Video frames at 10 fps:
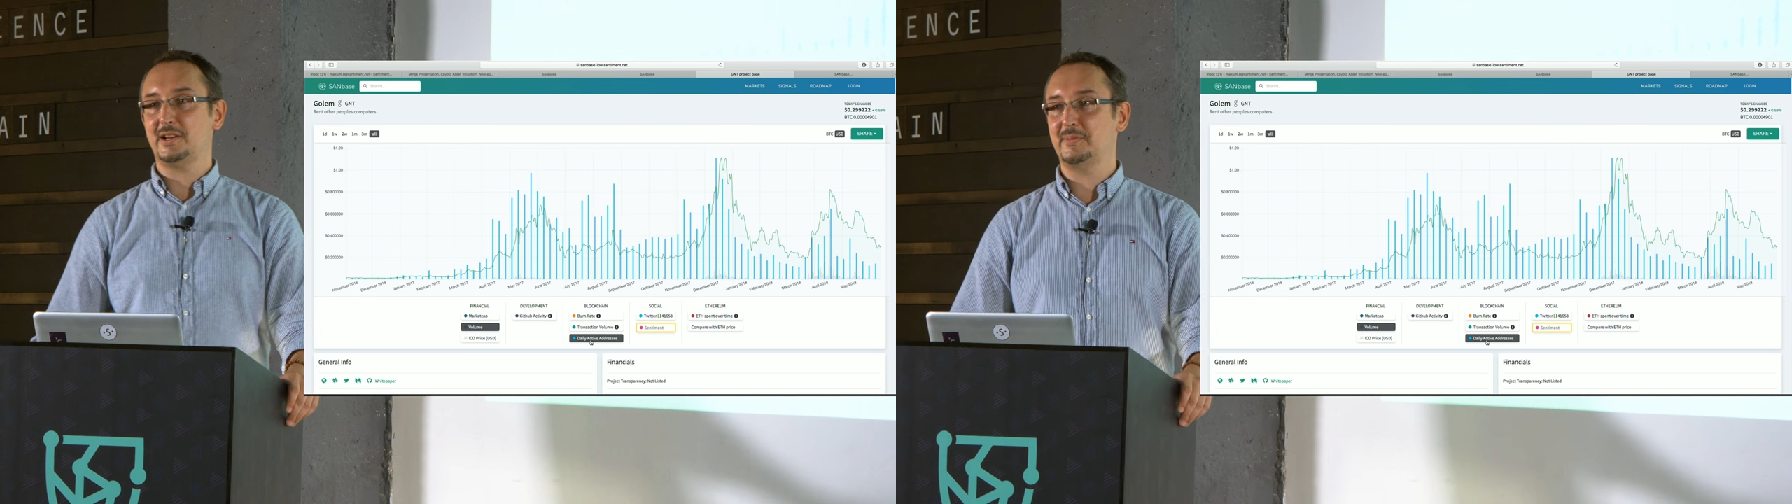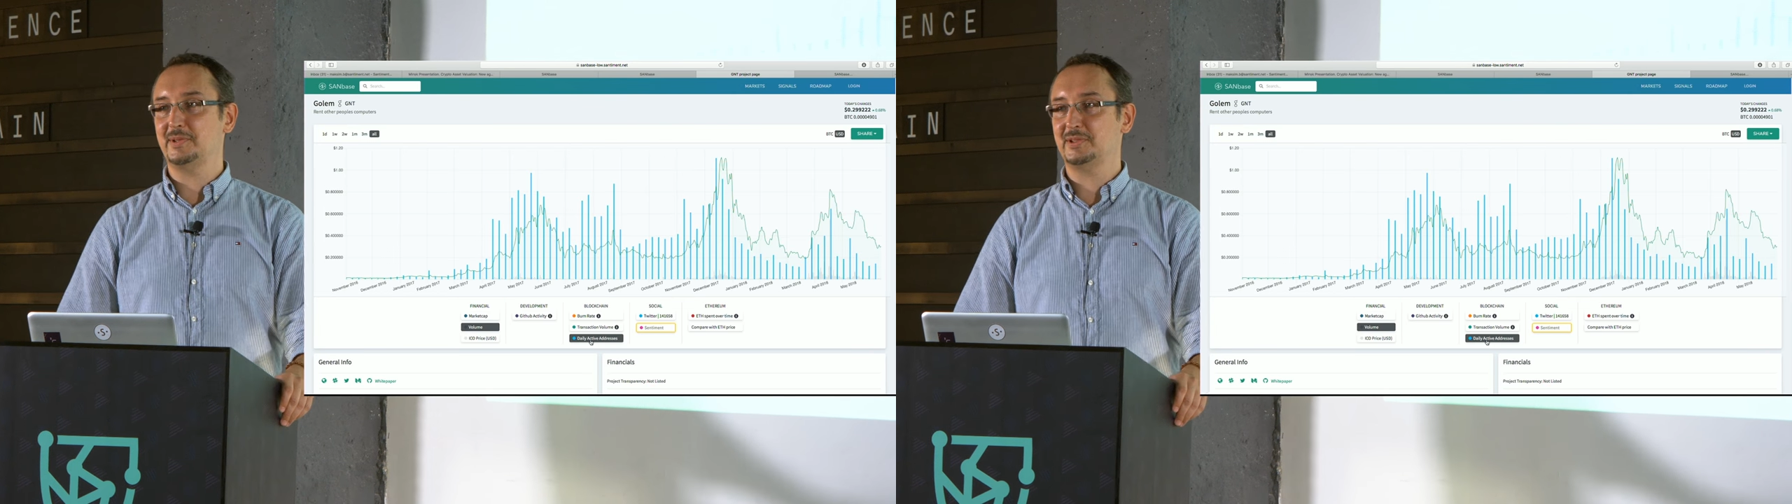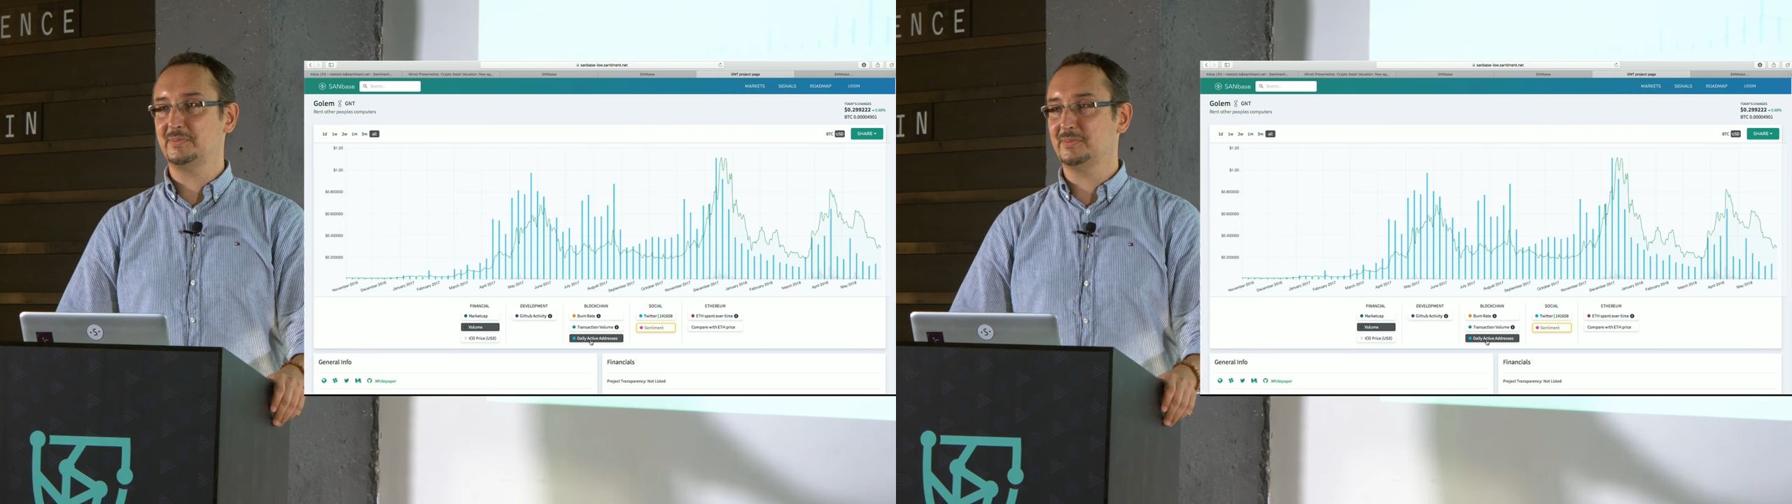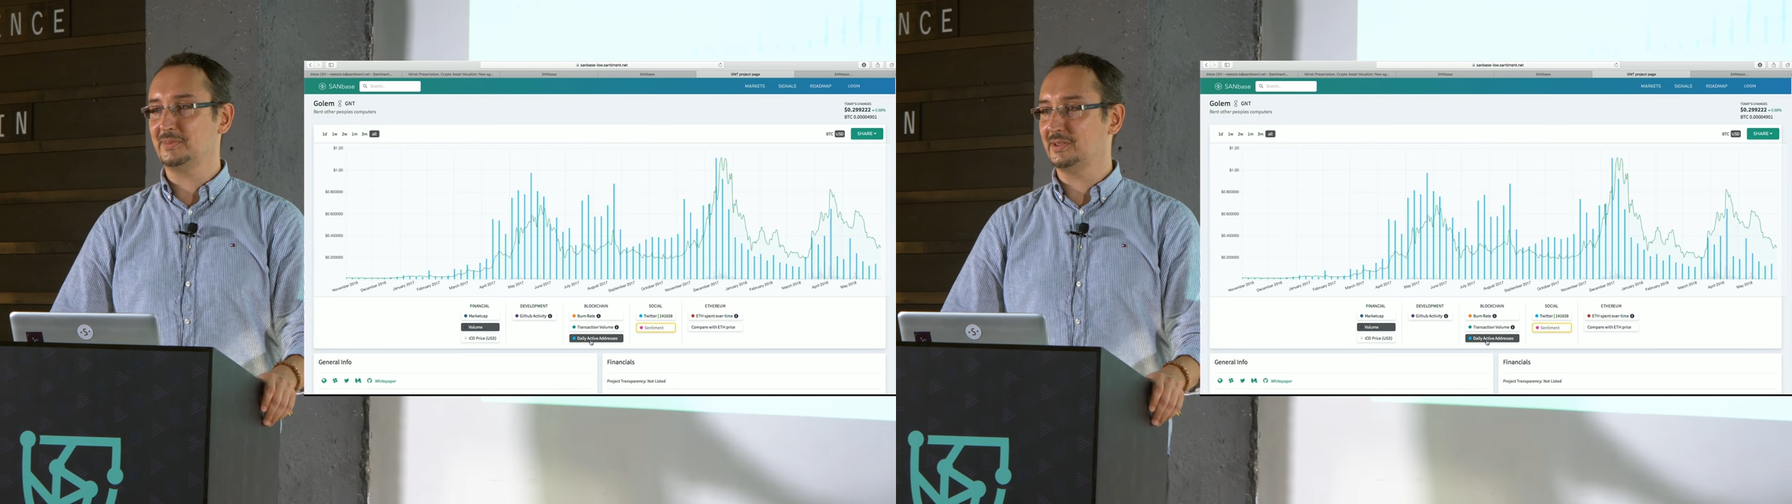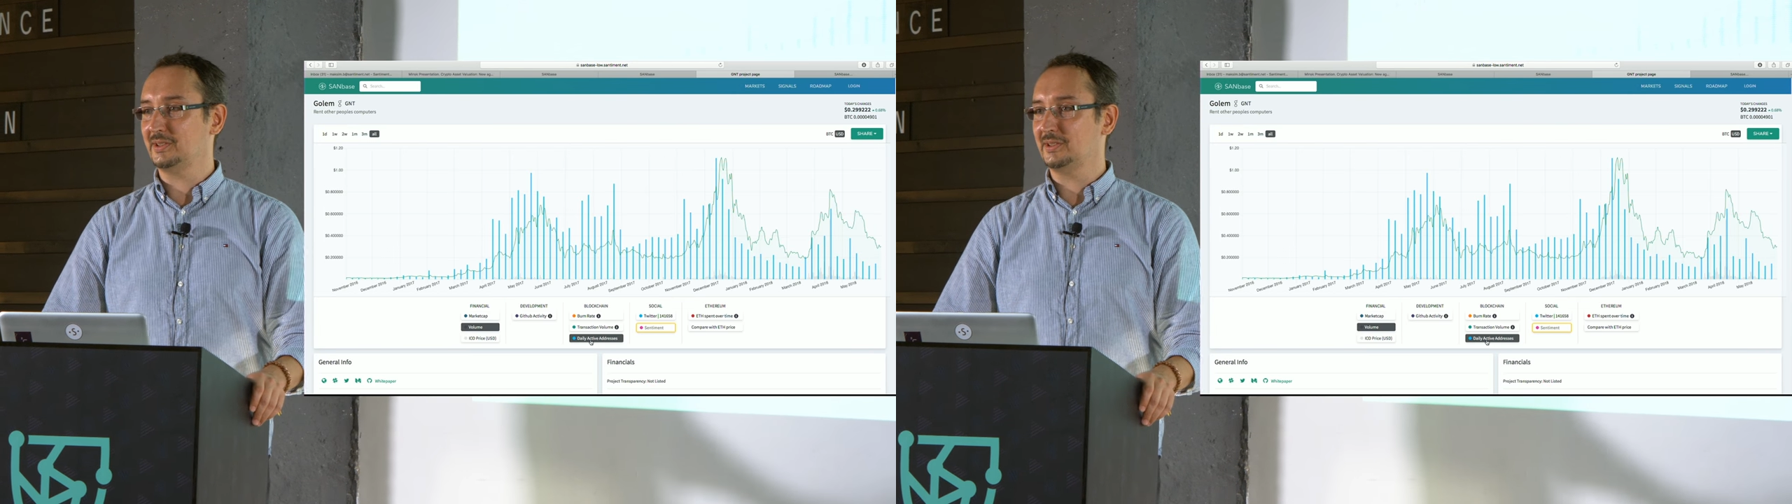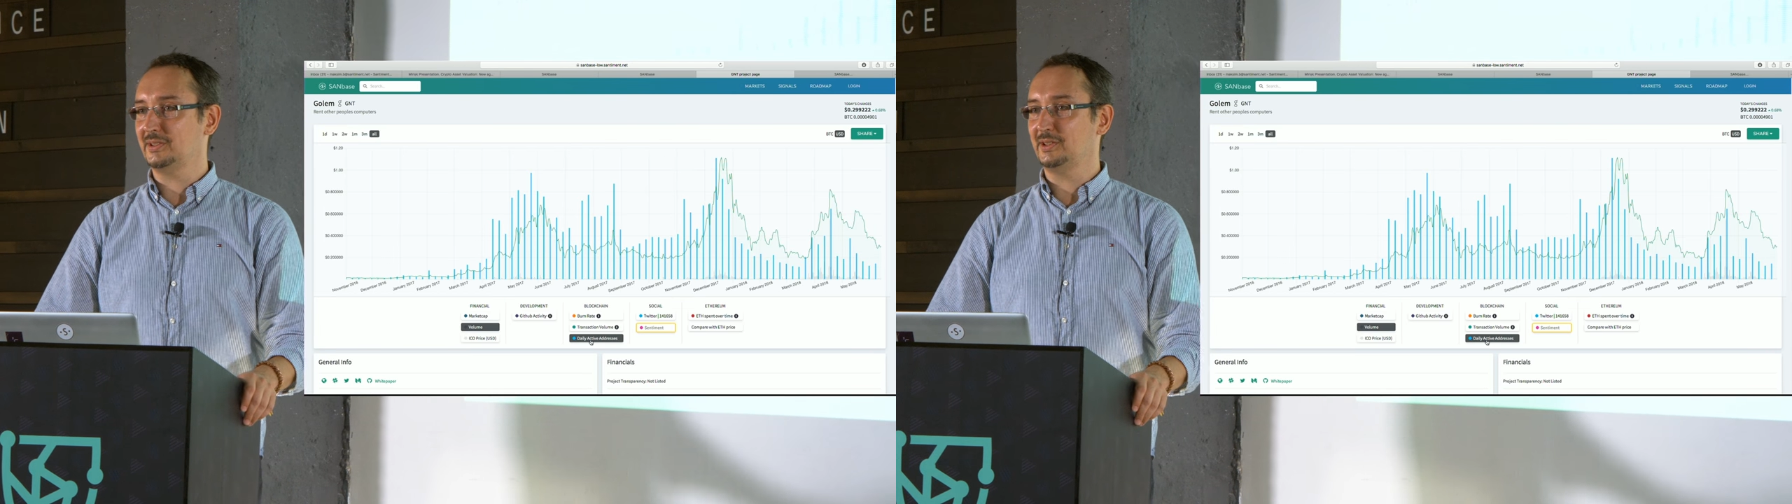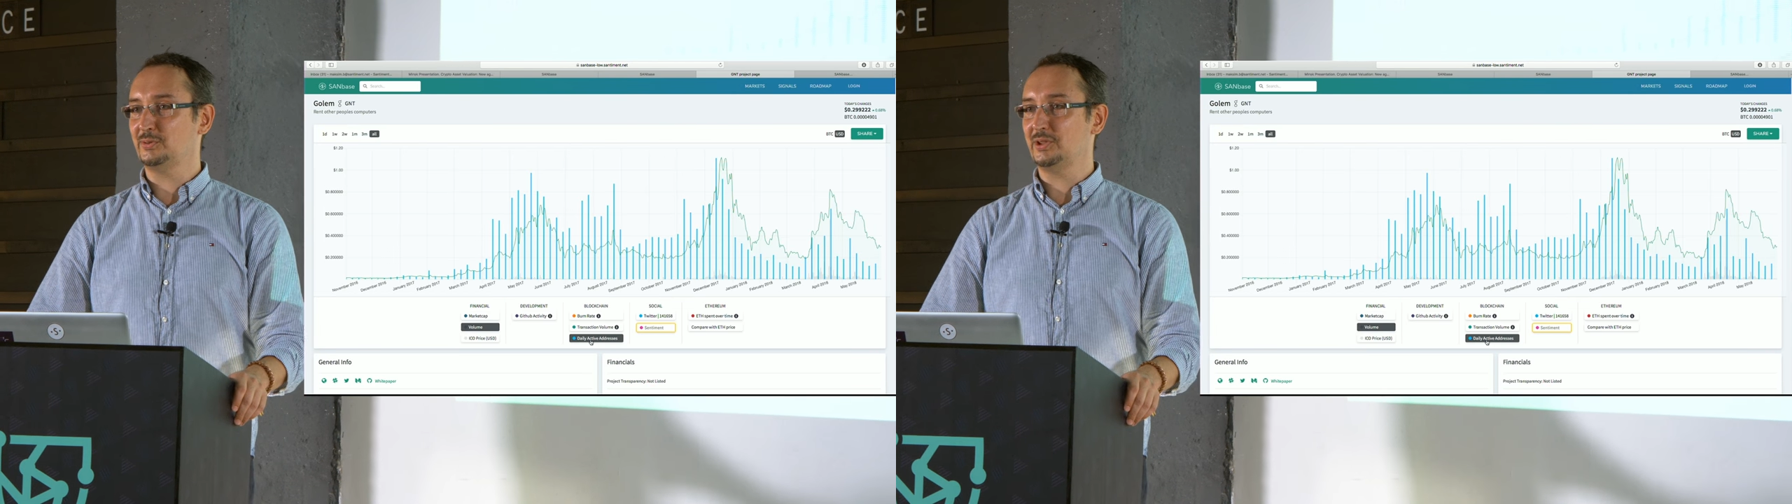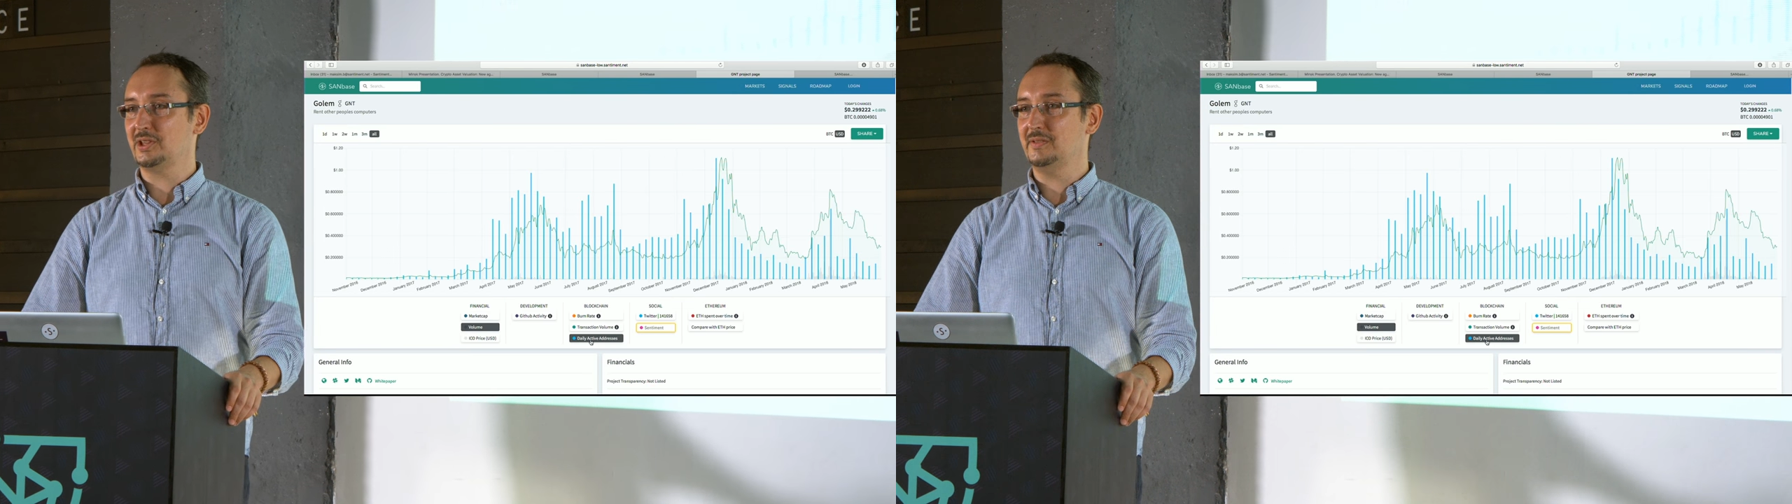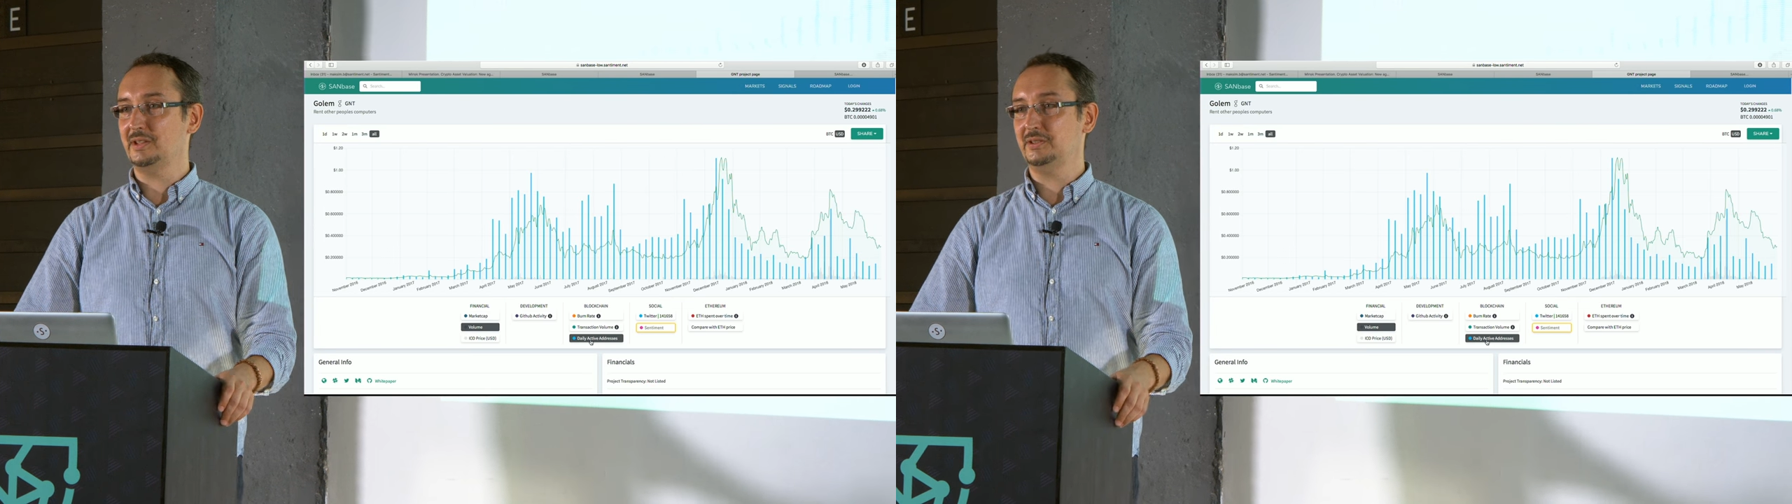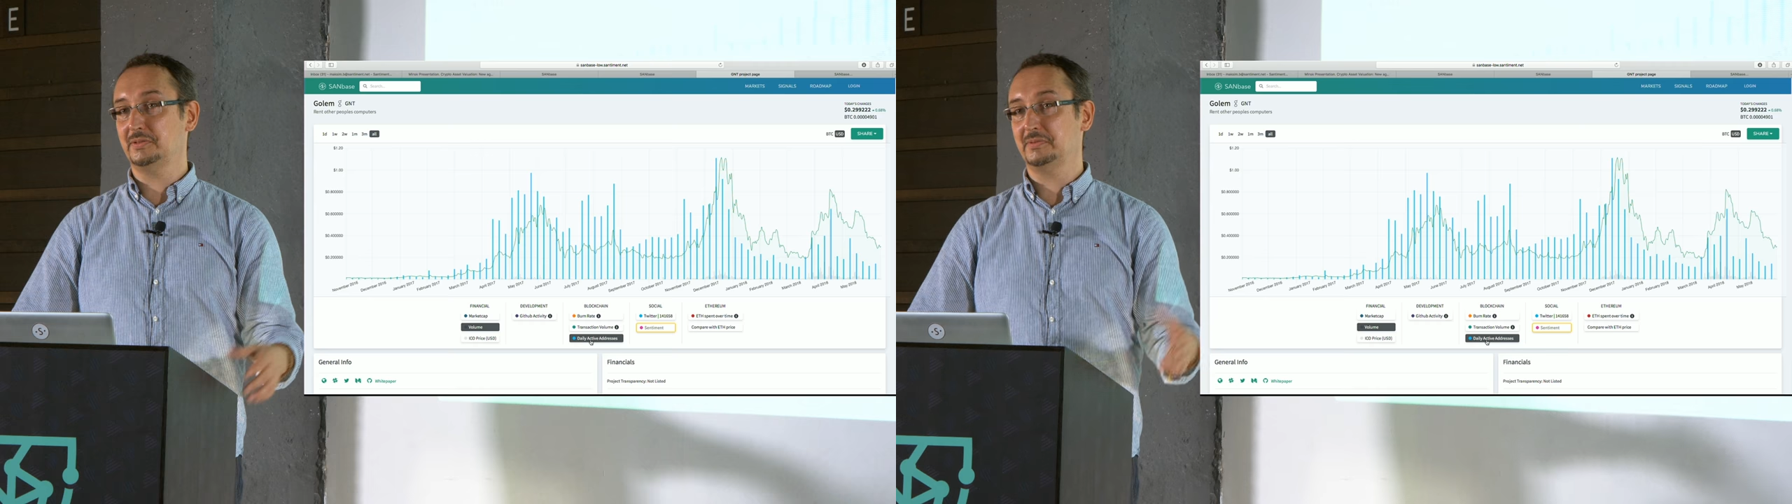determine the peak value of the market,